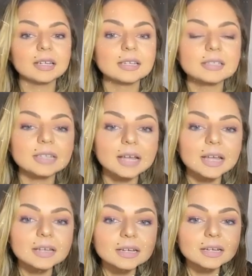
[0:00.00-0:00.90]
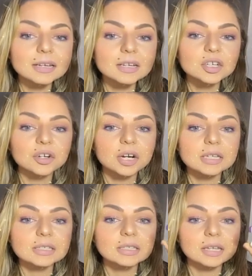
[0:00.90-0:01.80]
is like
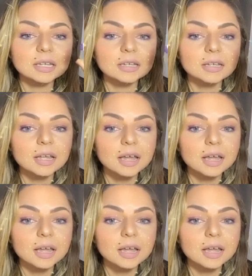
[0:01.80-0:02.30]
crazy.